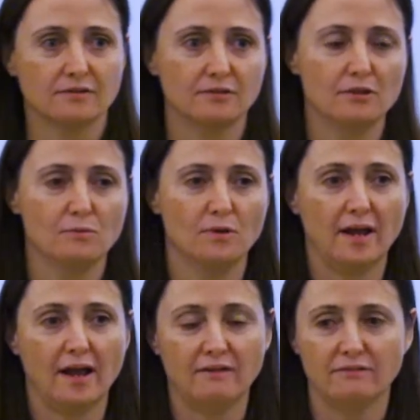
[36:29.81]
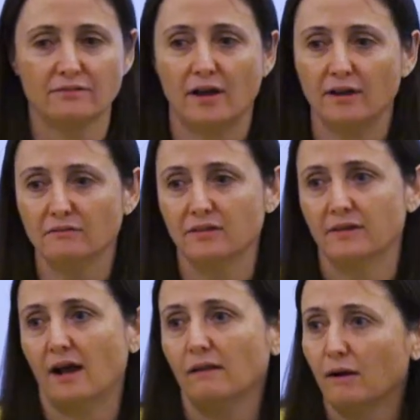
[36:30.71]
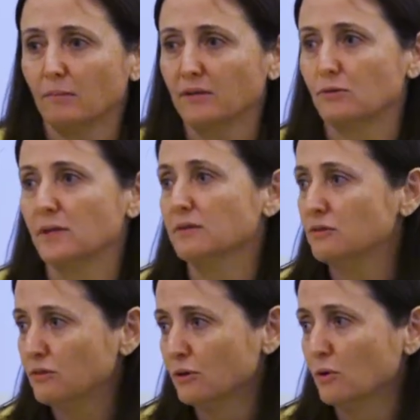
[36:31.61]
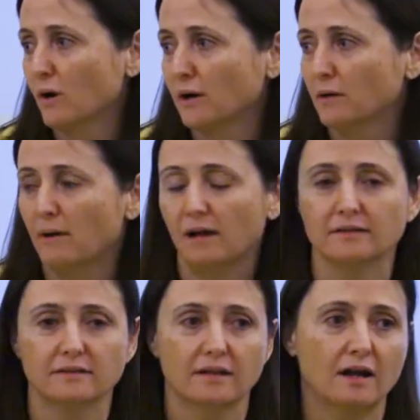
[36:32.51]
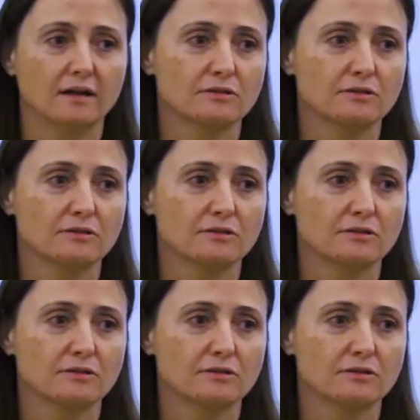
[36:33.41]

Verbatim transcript: So you want to have kind of a dialogue between the two where you're balancing it out.